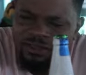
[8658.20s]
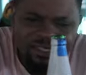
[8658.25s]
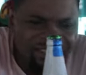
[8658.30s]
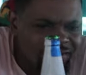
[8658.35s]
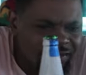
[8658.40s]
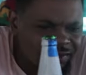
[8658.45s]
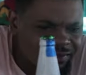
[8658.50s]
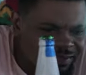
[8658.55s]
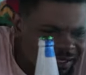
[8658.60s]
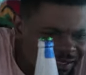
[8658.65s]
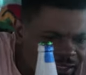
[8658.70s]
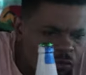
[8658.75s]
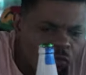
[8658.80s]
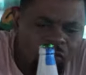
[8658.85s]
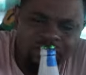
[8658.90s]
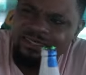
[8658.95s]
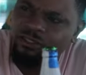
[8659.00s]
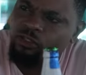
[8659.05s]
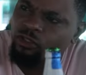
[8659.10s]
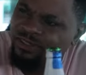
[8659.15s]
That's exactly
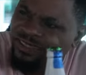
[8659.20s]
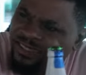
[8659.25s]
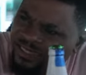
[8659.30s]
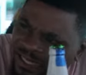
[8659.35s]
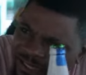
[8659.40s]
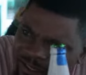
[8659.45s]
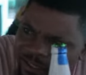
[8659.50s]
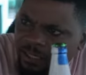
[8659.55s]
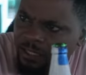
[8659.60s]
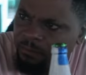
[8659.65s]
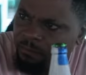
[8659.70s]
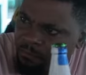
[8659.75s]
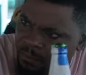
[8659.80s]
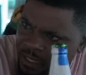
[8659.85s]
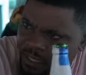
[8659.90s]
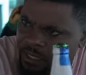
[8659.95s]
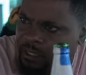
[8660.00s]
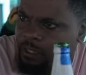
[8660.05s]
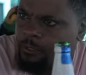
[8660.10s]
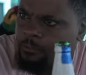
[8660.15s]
what is unsettling
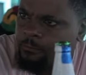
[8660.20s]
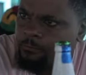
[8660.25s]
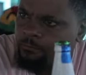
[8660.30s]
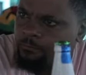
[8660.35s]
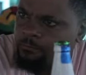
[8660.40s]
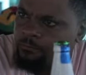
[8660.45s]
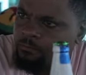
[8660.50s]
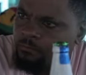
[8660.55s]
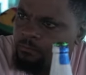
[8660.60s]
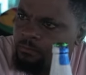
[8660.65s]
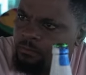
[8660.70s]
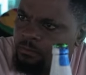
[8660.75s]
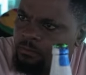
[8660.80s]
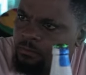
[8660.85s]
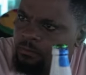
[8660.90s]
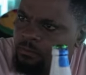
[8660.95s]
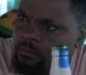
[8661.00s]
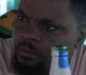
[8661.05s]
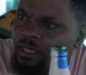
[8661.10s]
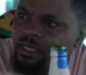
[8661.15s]
me.
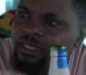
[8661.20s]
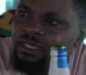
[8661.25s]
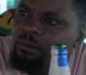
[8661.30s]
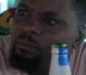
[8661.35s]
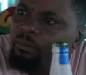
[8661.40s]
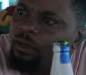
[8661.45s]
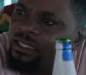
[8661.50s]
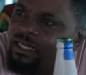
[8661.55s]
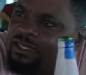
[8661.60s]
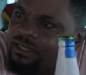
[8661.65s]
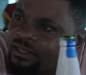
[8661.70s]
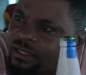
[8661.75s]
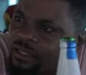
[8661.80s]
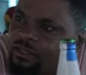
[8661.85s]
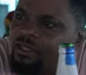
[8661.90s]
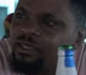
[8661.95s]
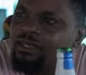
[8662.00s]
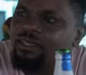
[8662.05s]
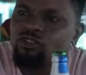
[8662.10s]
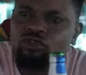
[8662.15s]
The mother
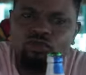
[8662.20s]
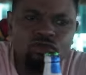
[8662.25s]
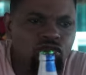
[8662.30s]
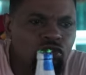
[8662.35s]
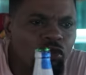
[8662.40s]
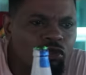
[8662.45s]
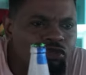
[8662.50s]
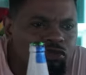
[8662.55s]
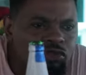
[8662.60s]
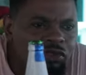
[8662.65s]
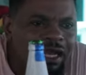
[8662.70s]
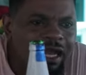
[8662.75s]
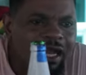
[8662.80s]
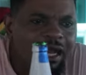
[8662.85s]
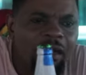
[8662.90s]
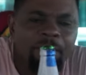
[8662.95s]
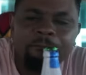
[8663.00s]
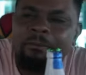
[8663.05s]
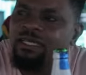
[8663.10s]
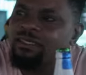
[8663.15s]
said that I should talk to
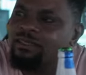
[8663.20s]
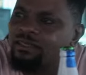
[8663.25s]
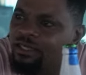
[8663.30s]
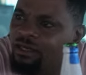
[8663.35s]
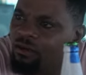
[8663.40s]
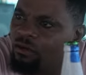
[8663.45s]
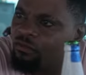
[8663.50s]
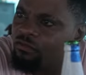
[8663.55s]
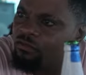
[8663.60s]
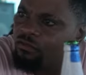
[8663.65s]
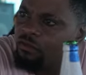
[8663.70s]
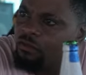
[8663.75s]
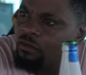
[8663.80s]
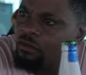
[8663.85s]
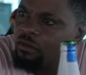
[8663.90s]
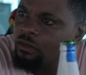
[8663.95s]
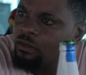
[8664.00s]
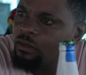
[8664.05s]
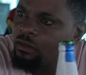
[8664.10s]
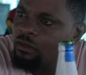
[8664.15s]
her myself.
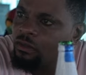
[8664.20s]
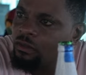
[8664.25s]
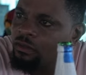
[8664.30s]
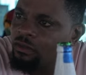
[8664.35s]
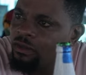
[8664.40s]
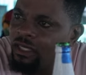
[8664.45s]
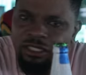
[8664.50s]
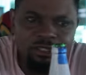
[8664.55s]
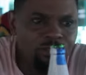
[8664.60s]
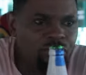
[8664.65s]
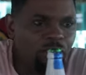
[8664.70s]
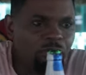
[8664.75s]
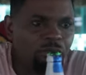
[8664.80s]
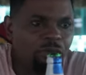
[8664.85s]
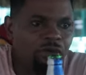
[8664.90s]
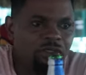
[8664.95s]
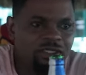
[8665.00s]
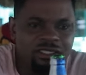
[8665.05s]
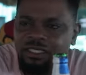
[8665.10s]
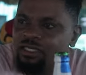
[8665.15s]
I know
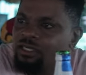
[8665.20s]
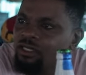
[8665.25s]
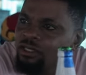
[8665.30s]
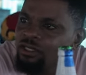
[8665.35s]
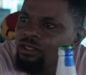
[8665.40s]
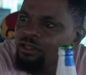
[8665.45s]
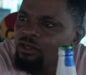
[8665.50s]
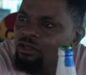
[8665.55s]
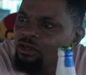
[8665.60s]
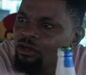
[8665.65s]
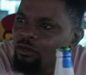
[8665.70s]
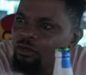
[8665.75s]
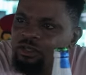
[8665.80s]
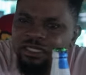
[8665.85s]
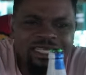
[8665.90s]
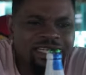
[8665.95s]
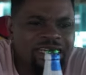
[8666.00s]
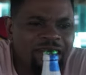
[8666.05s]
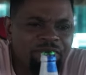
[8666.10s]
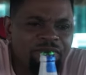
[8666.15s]
Mote.
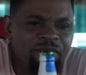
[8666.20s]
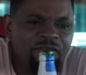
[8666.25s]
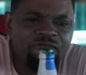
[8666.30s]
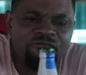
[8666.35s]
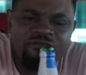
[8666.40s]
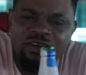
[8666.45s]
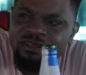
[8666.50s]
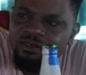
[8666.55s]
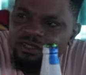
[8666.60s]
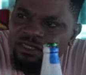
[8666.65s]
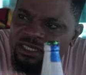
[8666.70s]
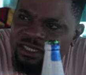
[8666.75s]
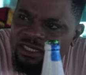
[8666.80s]
Mote can be very